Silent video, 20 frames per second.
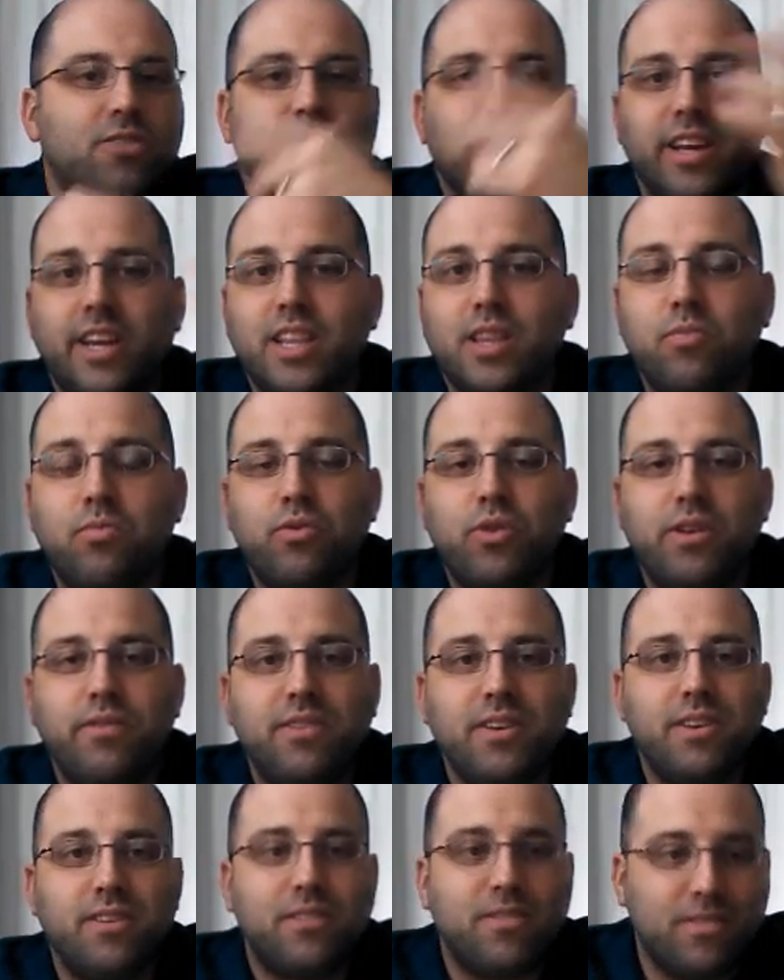Just like in the
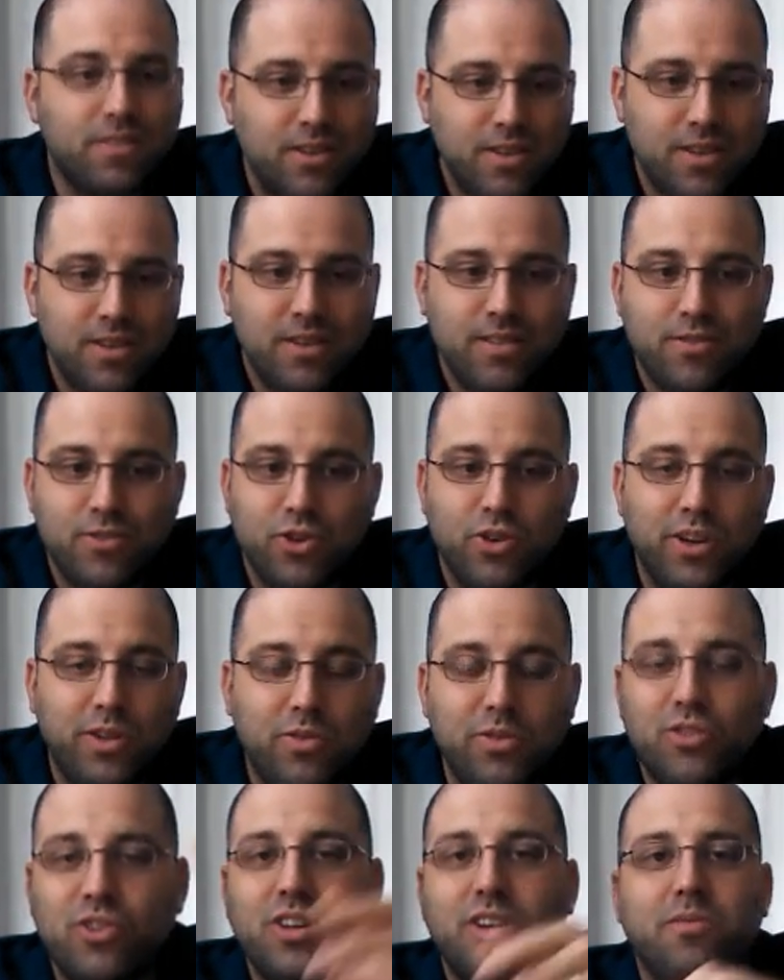previous
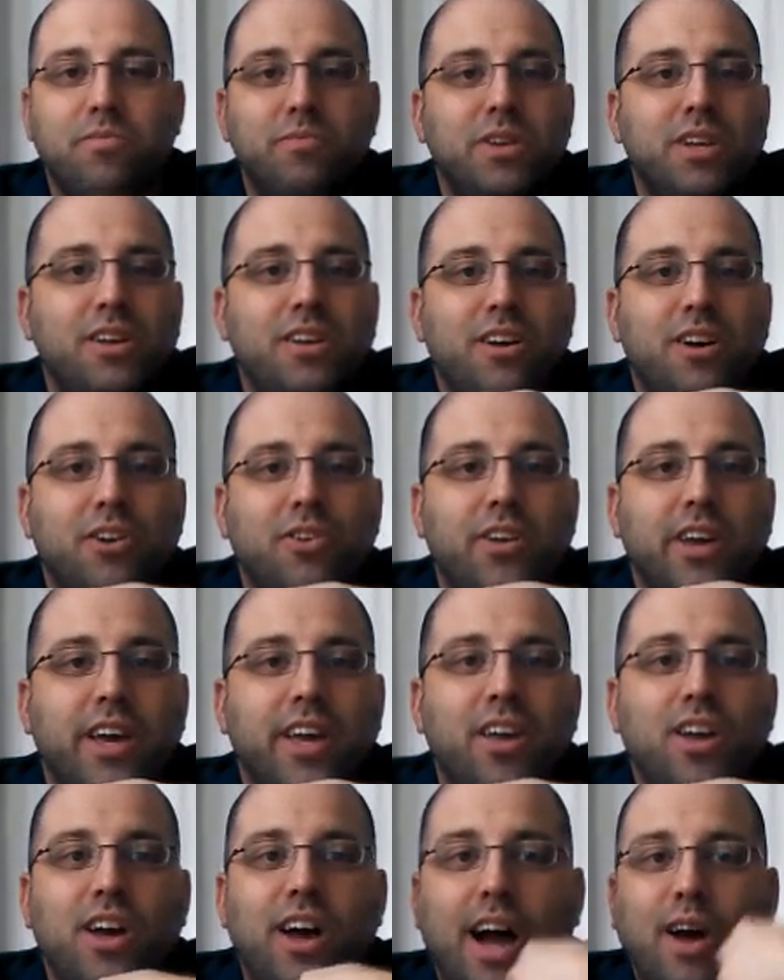journey with Jim.
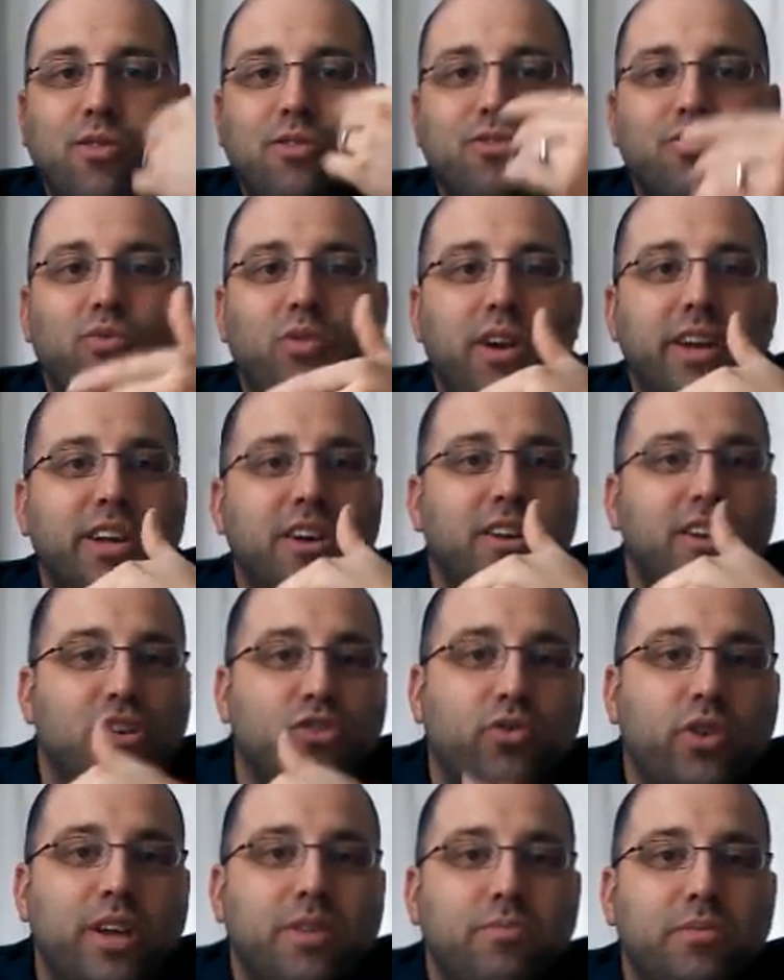Okay? I was running on a
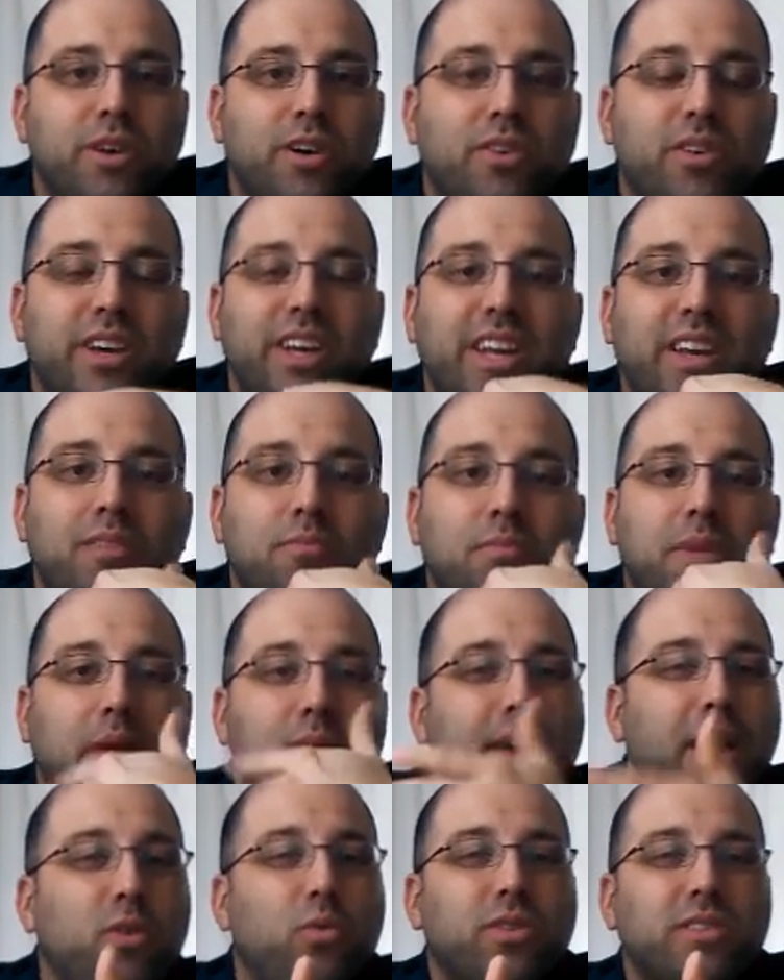treadmill and
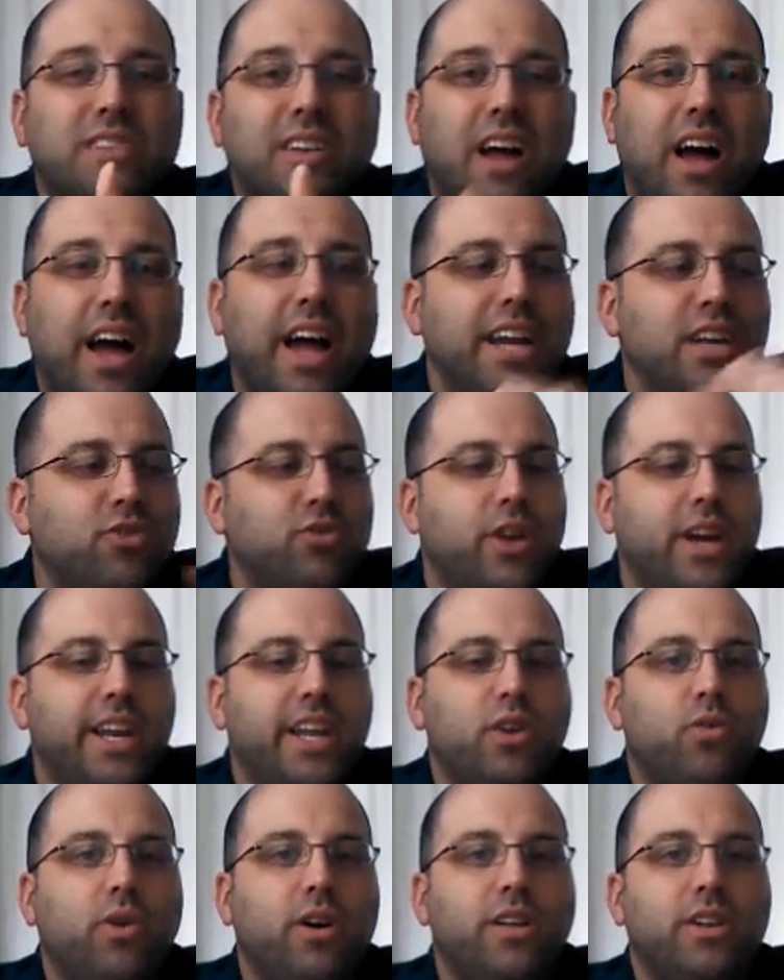maybe I wasn't
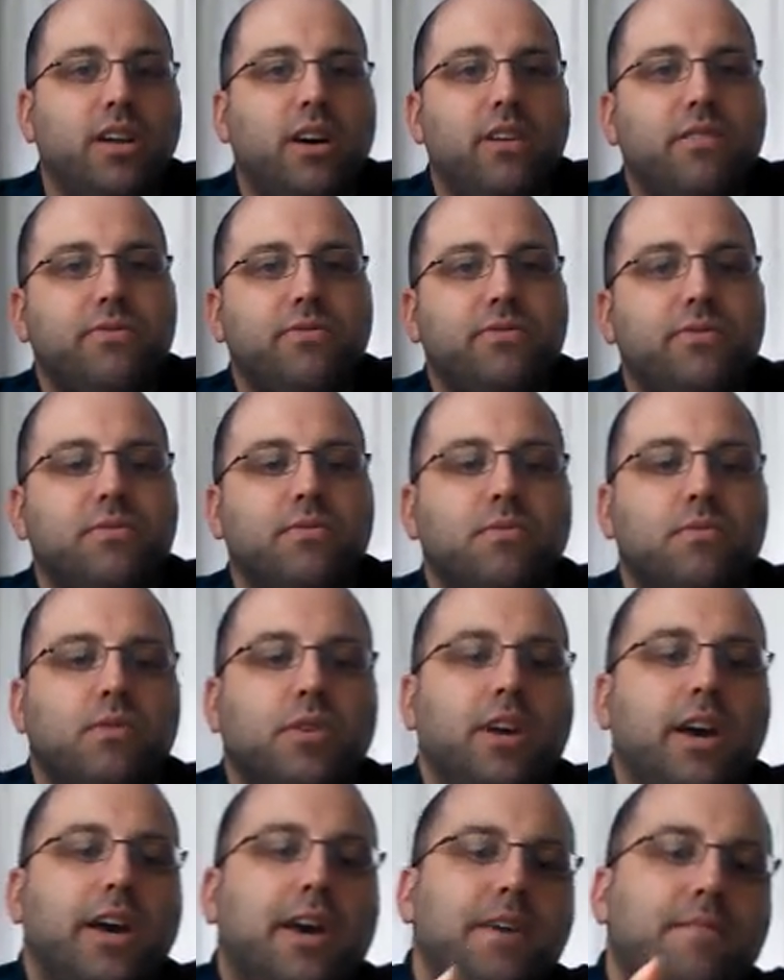hydrating well enough.
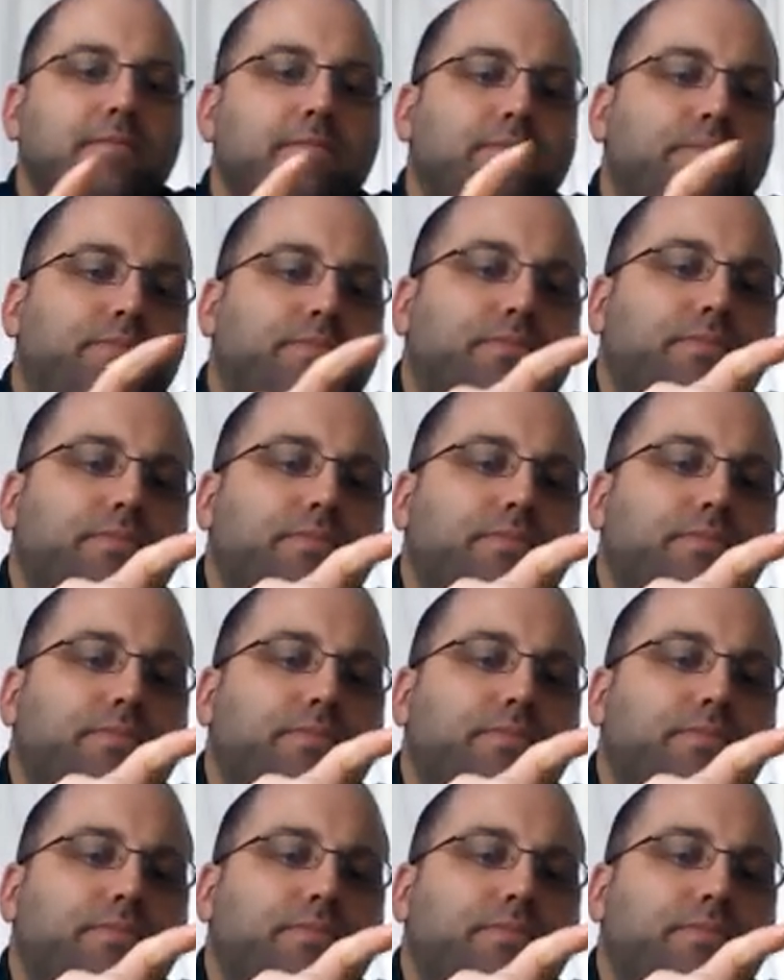Okay?